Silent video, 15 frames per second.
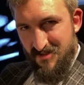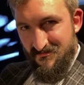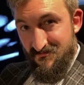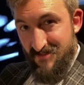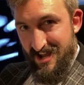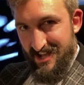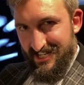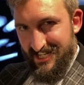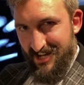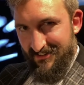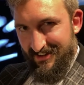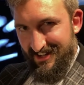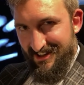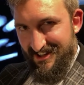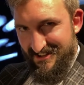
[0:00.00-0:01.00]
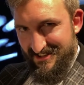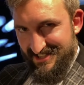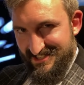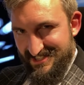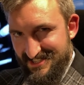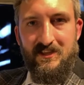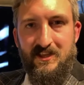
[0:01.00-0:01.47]
Reoccurring
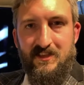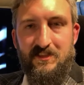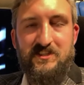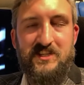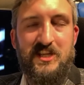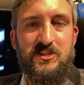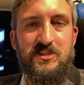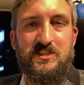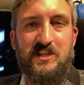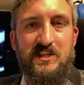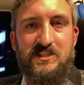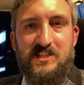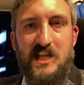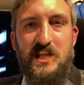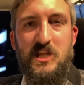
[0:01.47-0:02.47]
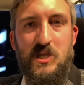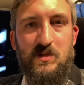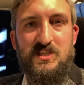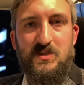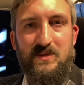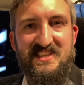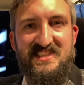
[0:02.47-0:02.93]
lines. The teachers continue
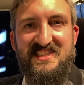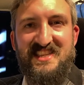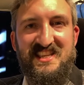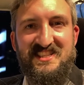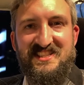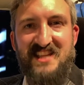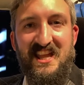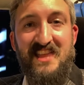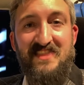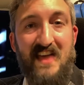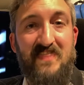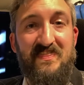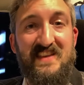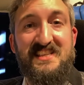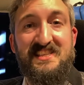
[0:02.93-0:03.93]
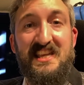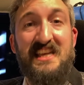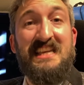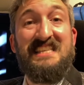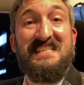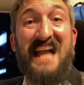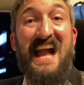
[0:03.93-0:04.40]
to insist that this
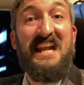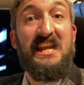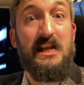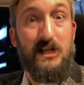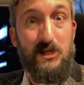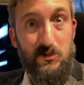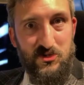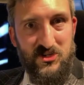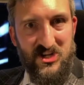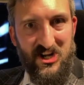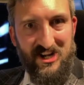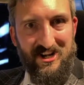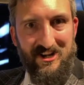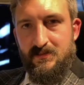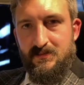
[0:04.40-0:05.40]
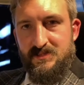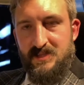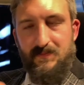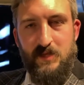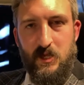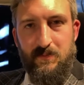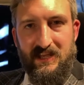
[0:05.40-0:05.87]
is an illusion.
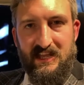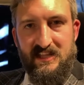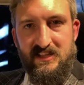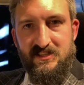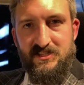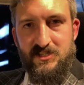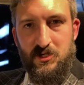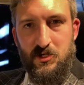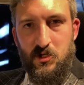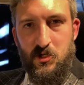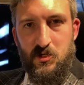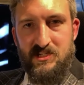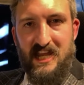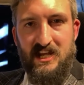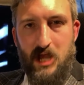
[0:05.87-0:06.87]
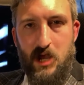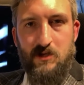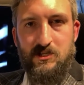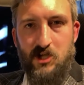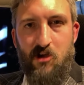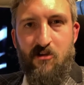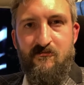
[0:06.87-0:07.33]
Something you begin to take
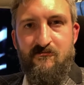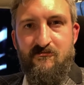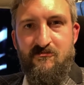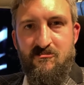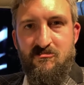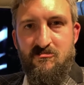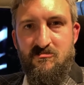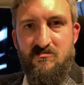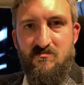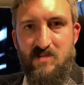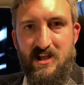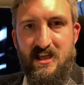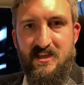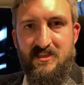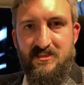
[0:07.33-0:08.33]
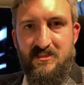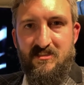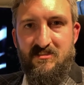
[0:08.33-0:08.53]
note of with